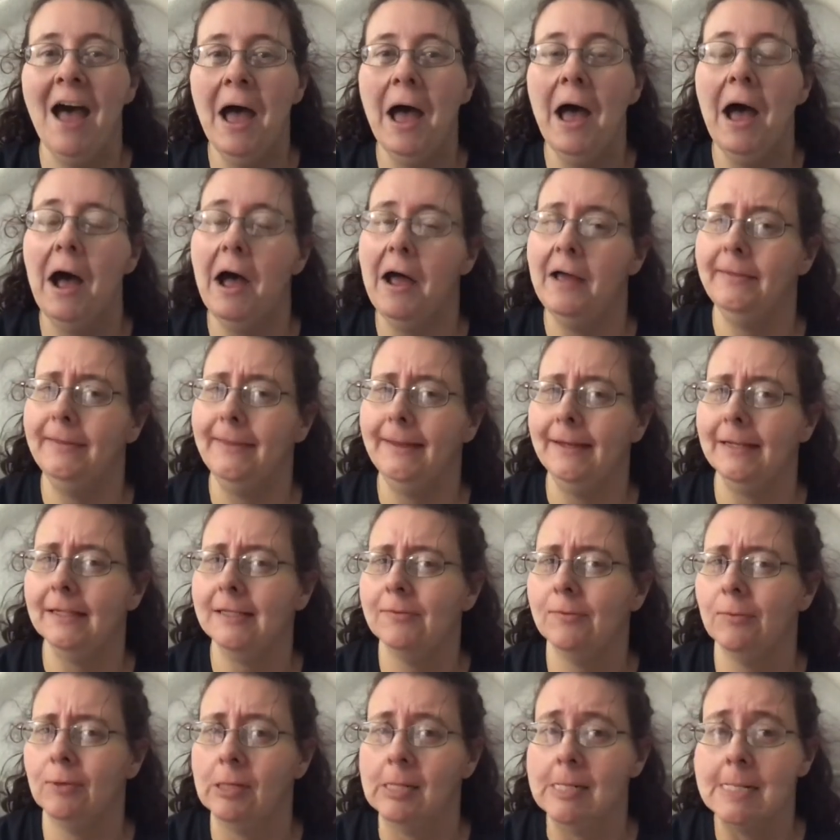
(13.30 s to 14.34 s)
I think it's
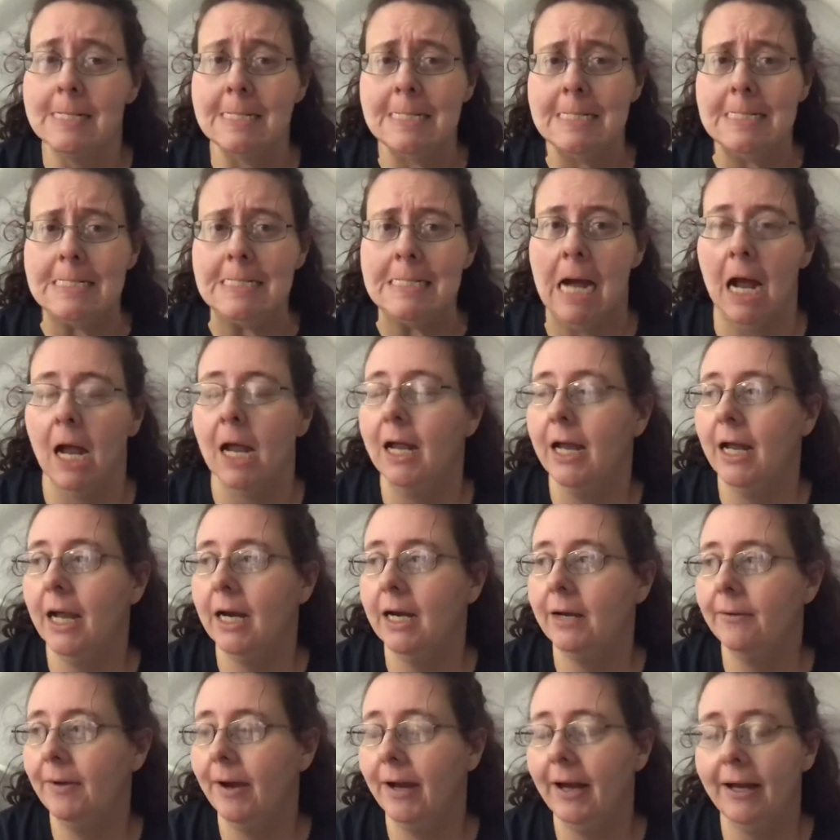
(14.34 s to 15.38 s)
4.
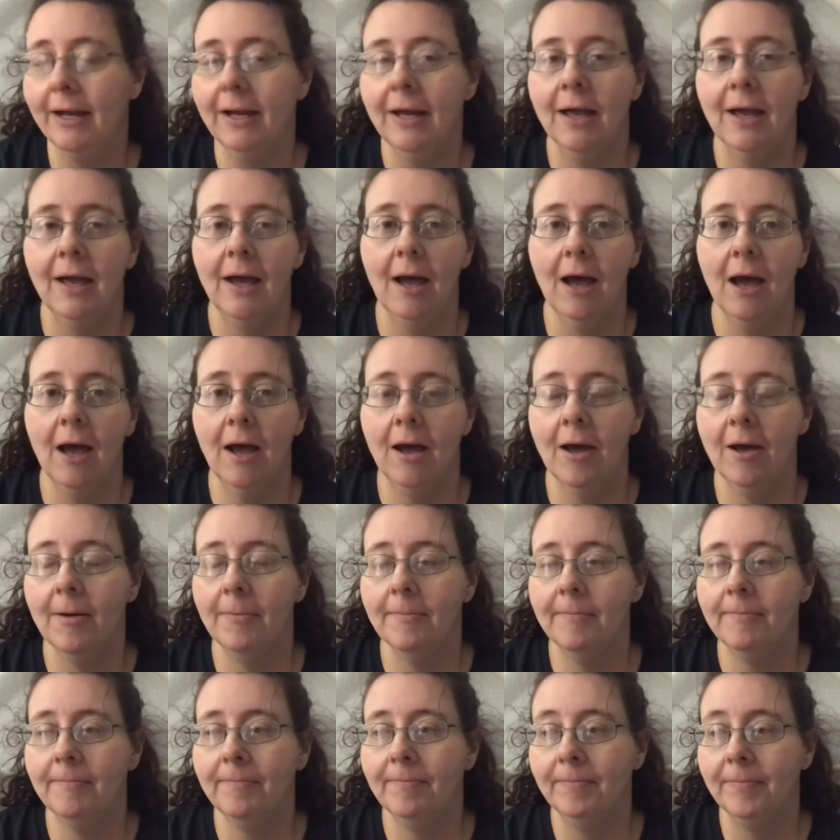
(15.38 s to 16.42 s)
Anyway,
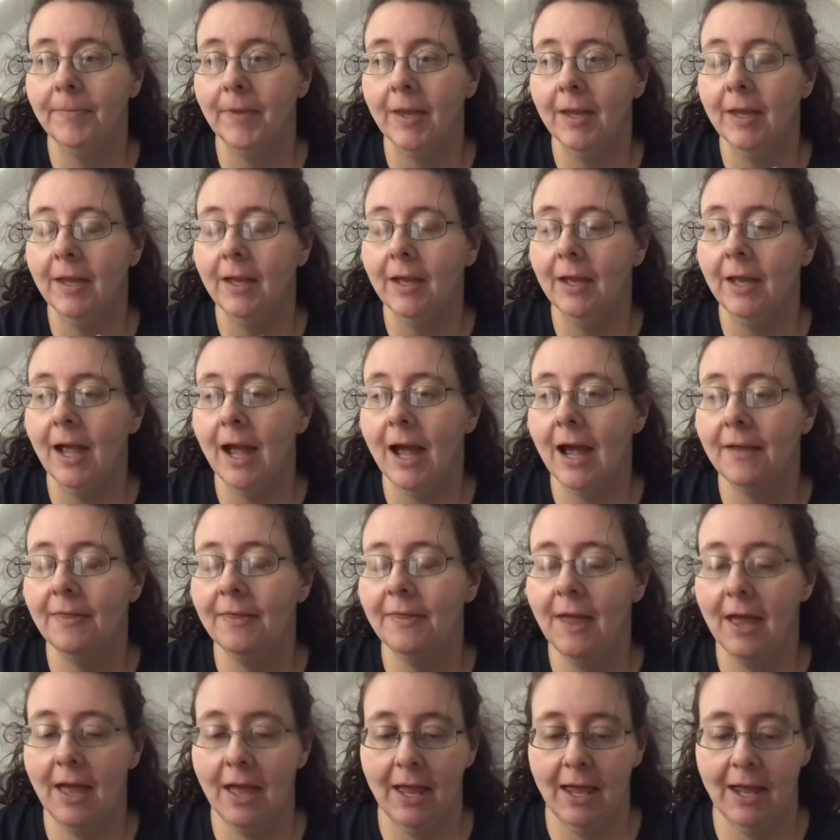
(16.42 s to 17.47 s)
and
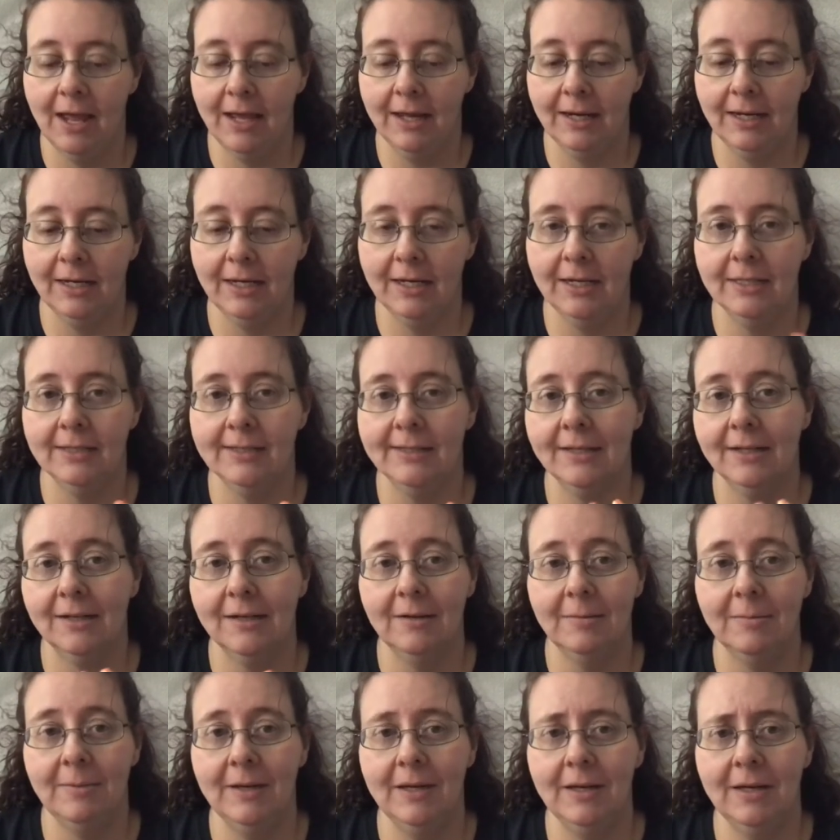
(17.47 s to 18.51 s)
then is going
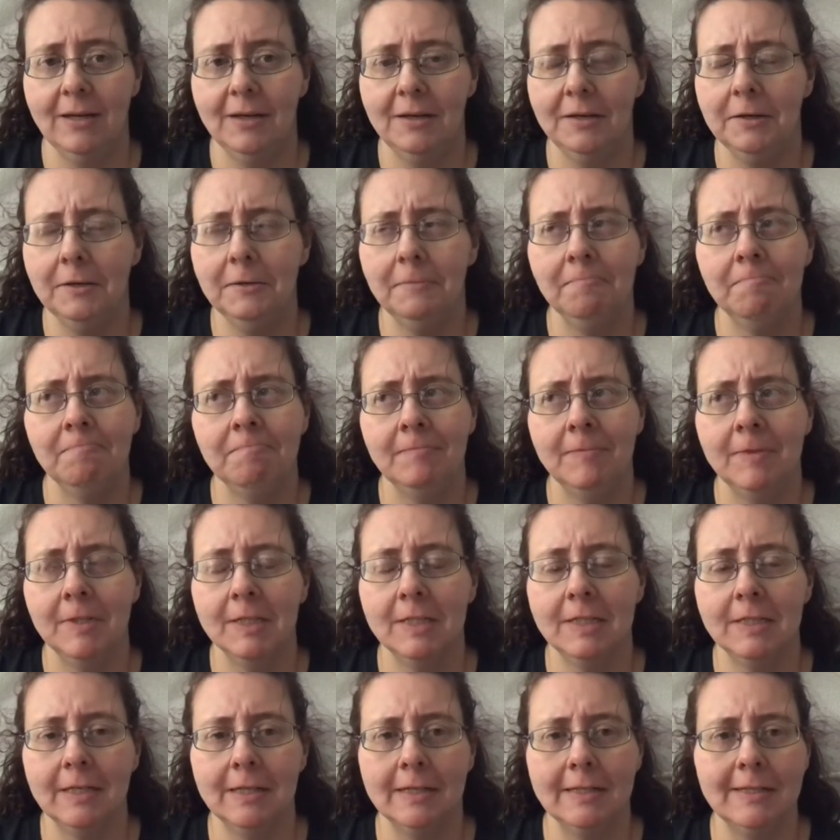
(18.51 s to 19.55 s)
to be
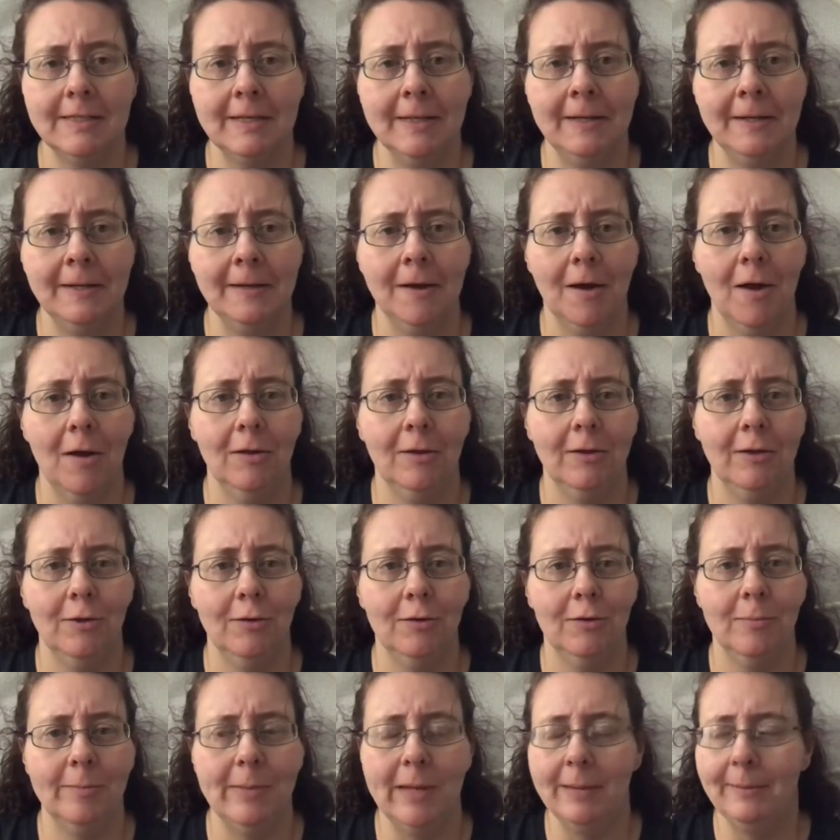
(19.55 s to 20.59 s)
discussing a
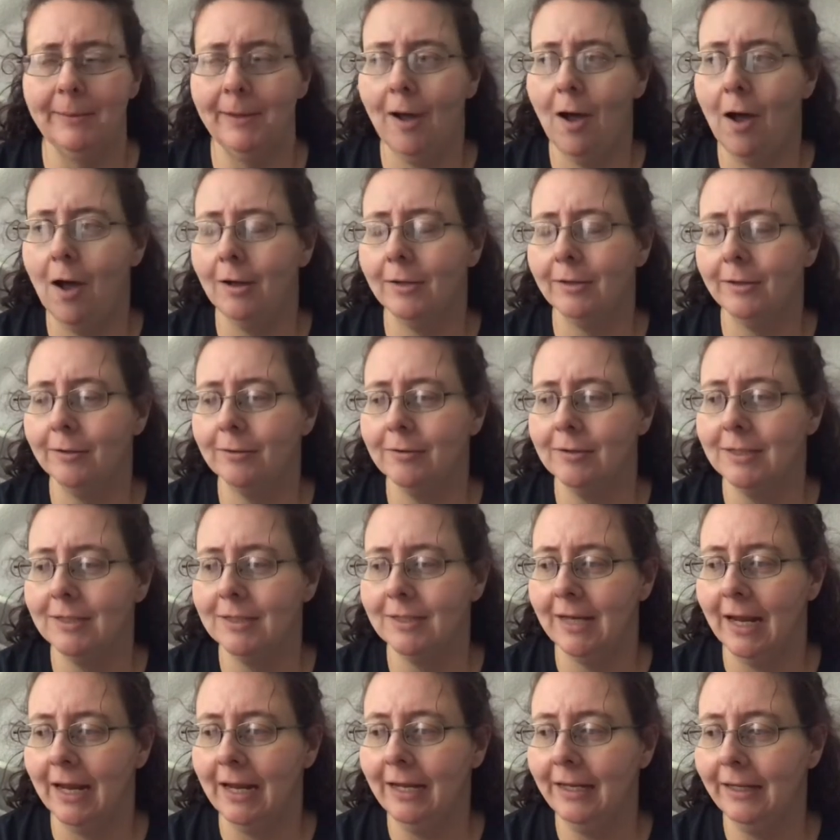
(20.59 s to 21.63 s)
little baby hognose
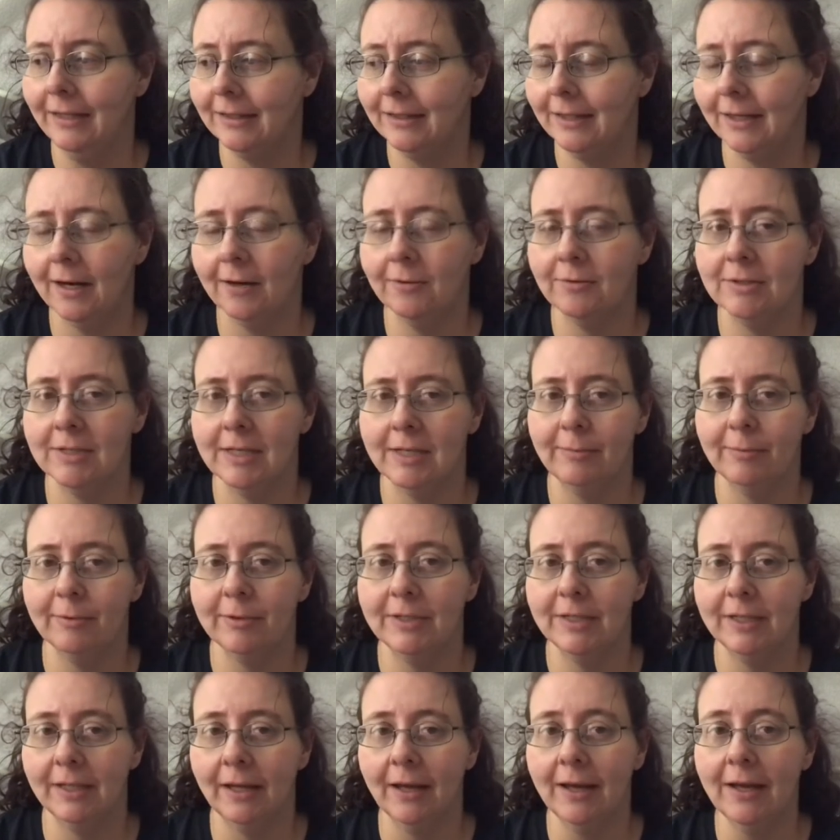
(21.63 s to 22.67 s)
snake that I was able
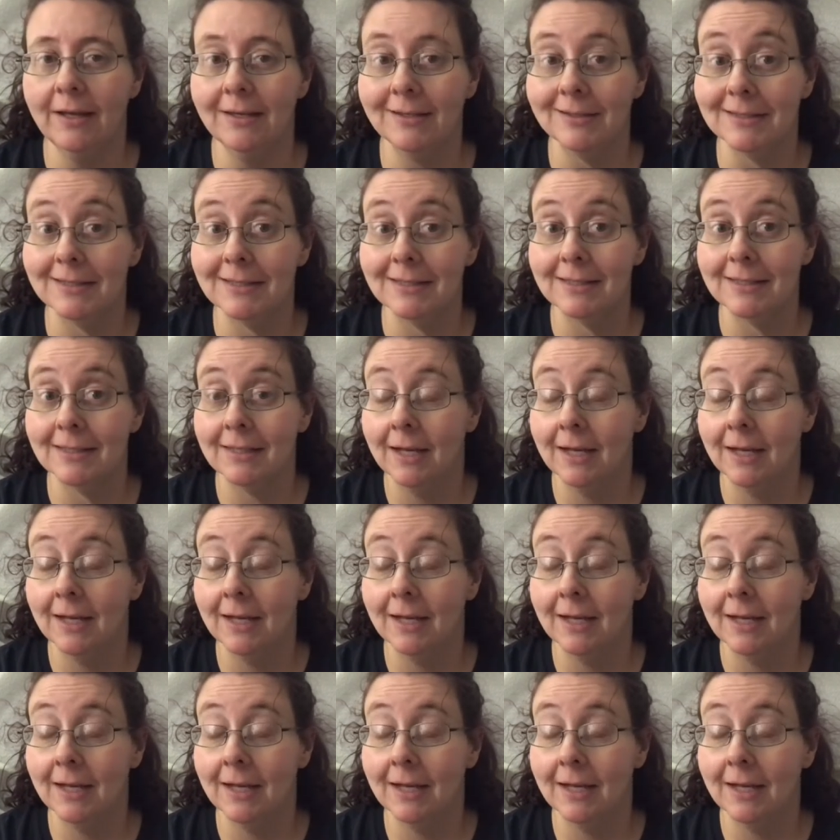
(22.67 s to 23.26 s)
to get.